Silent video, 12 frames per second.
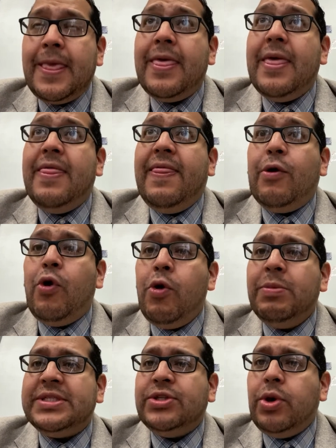the
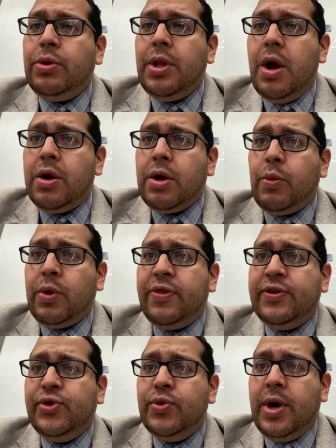home is no longer
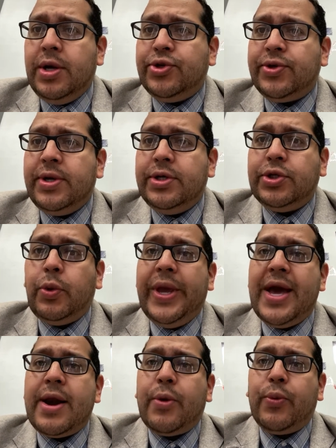worth $200,000, so we
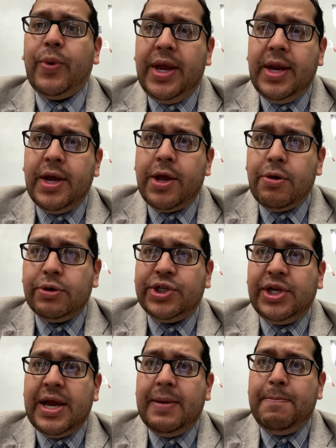got to
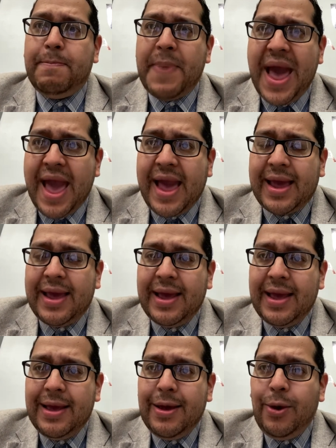renegotiate back
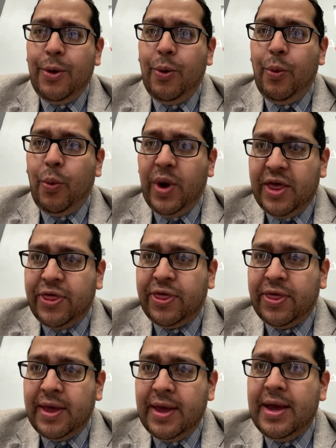
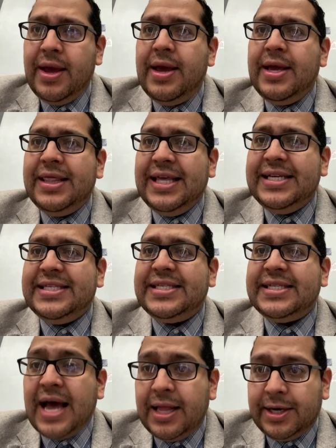with the
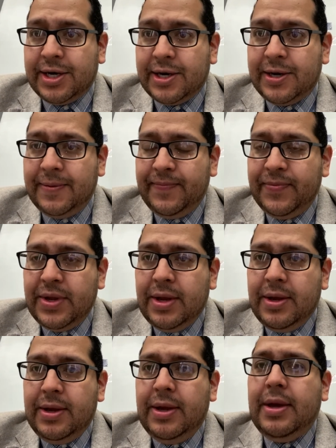seller,
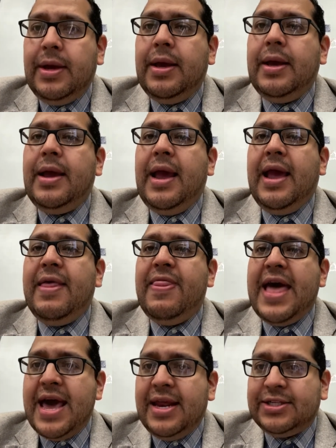and
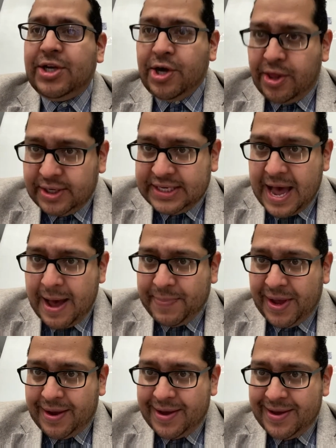that is another
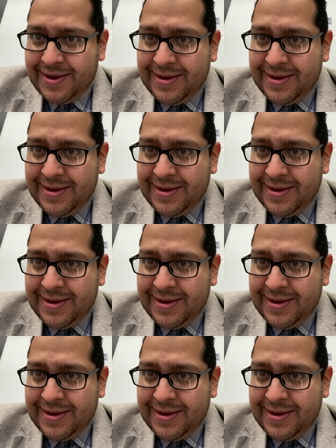topic.